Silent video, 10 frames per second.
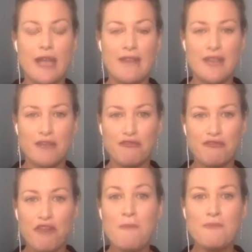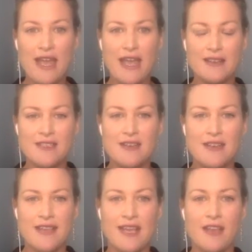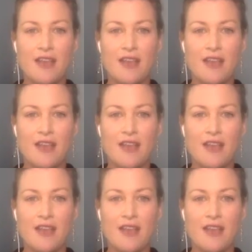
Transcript: And then from that, they can